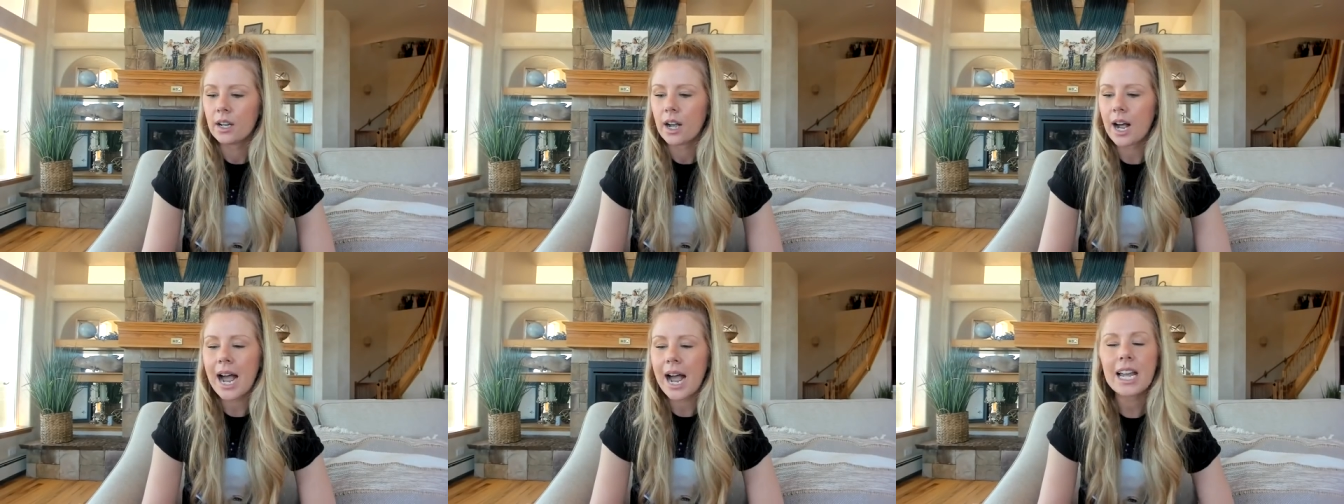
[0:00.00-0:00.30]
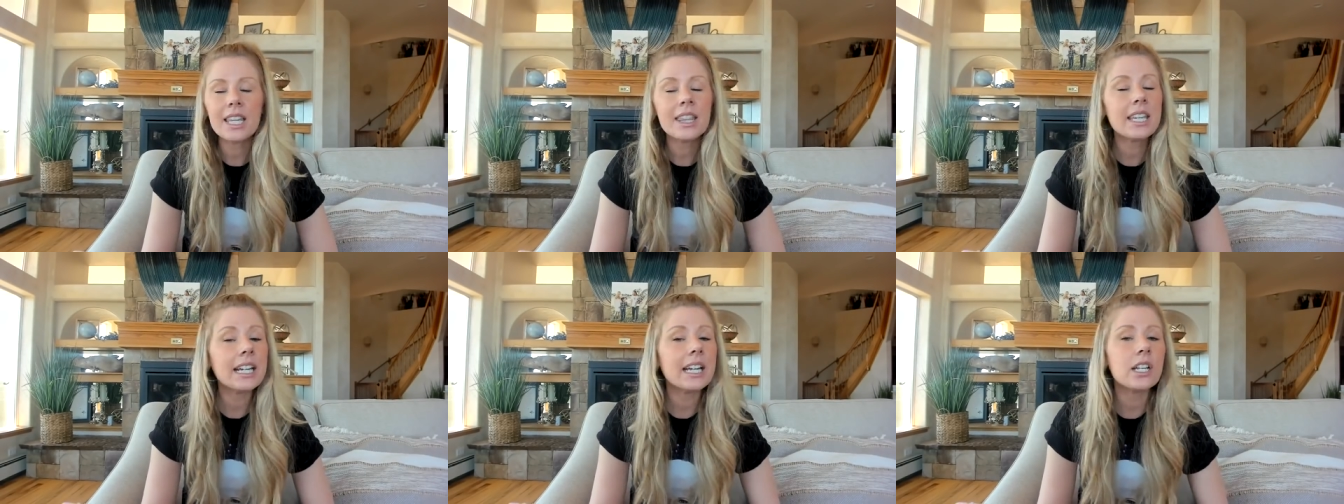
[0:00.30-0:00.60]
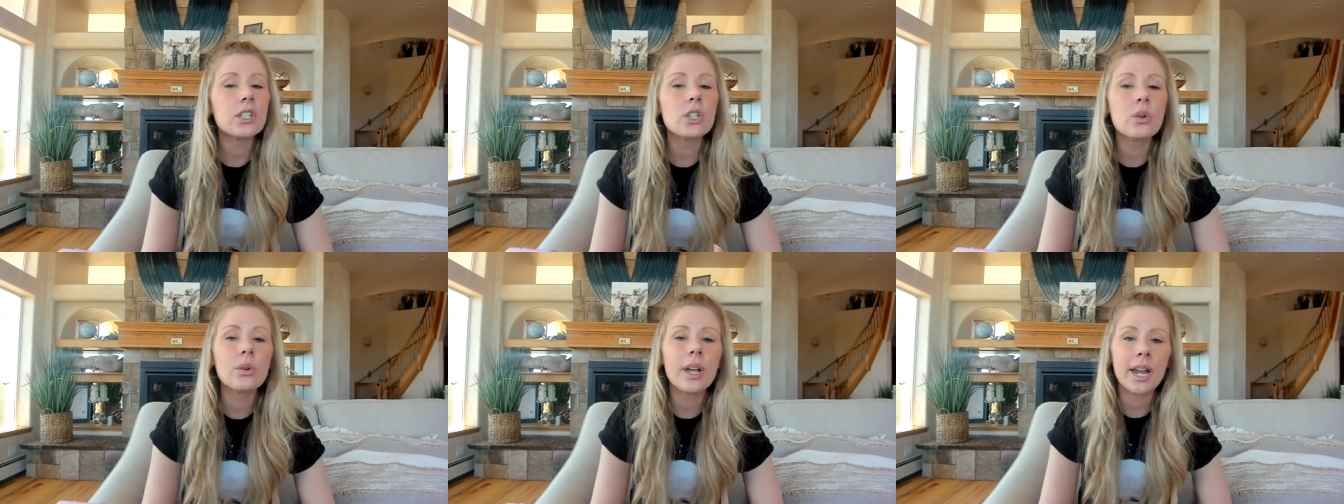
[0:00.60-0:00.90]
I think
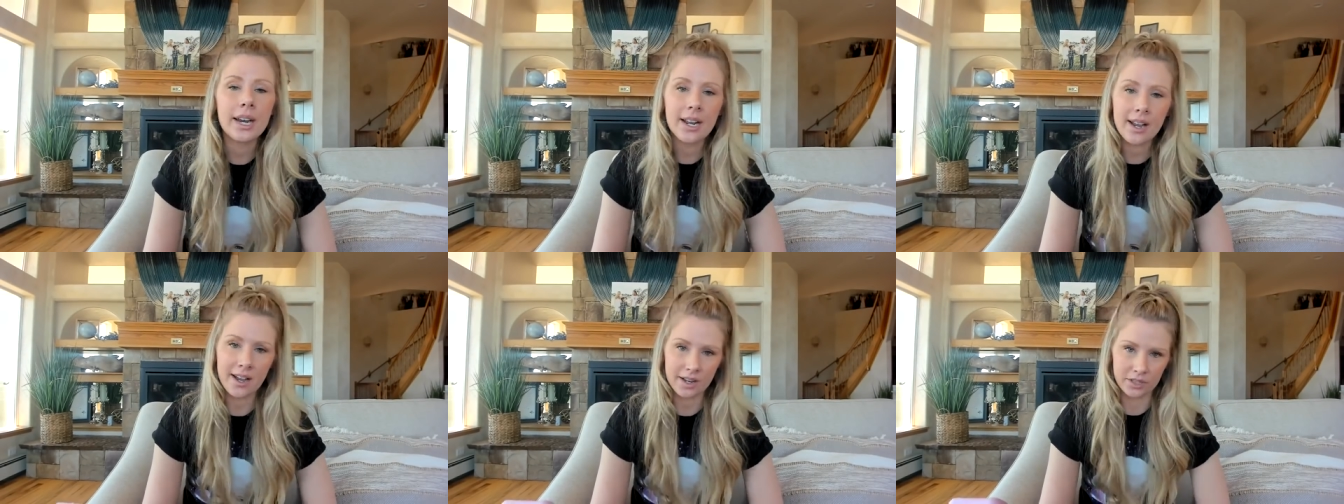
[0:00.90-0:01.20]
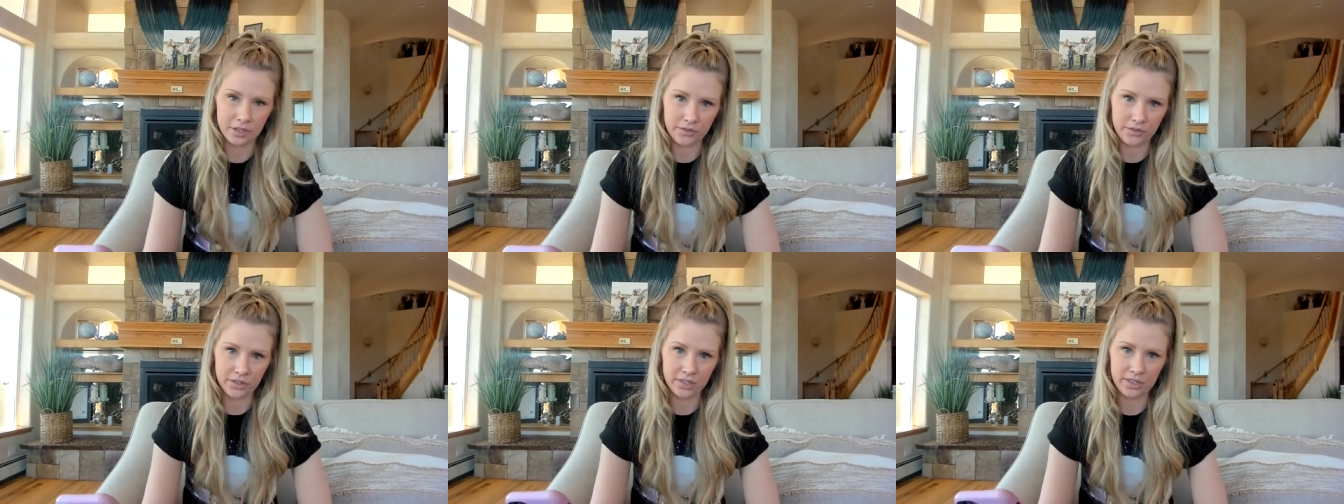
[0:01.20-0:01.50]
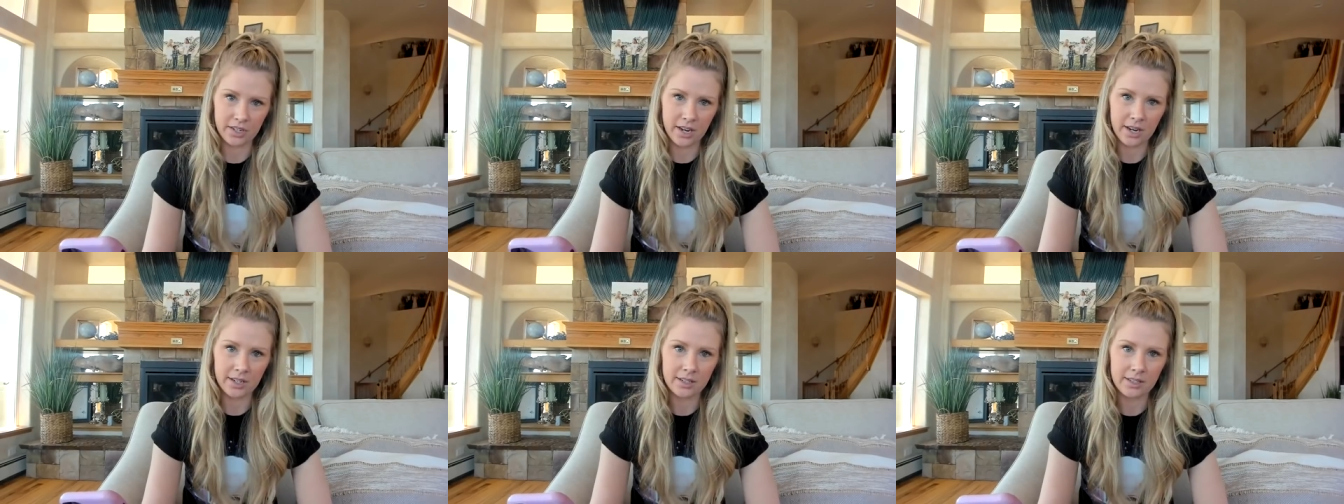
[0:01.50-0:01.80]
it's okay to ask for
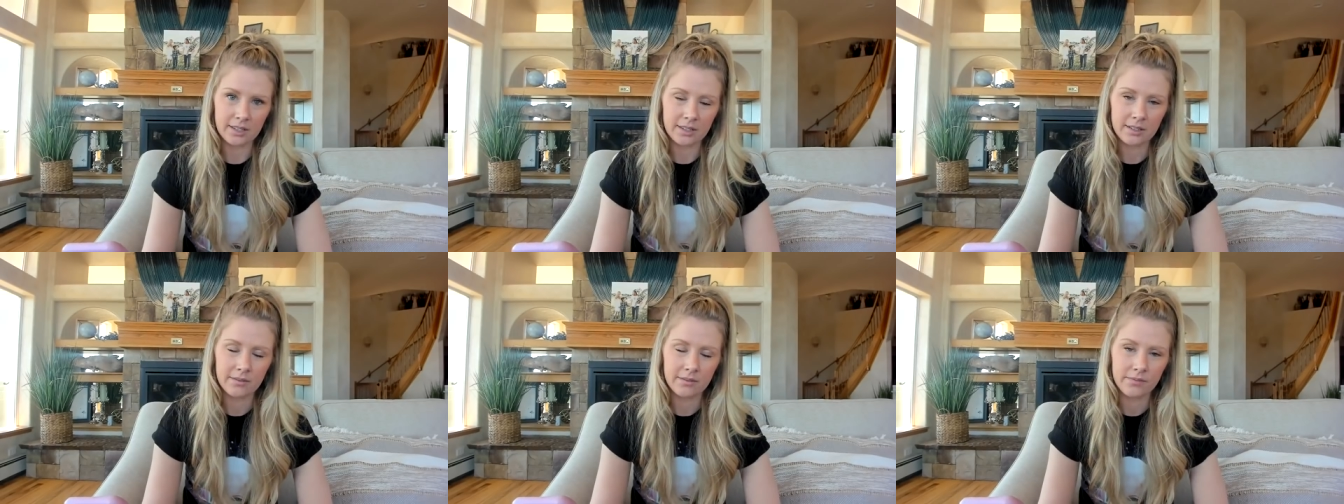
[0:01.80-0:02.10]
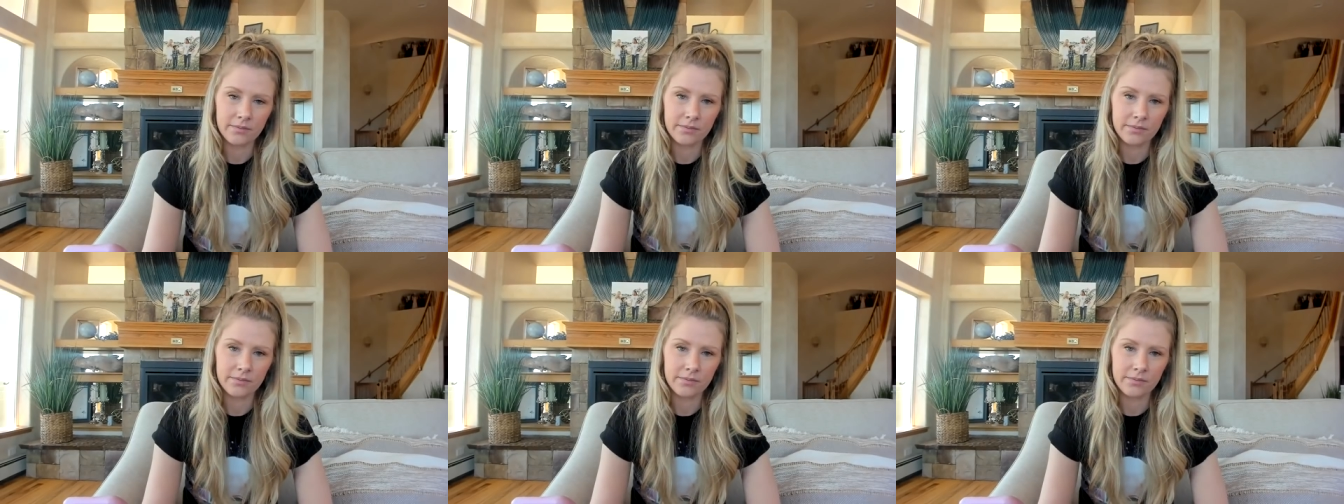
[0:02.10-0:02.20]
signs.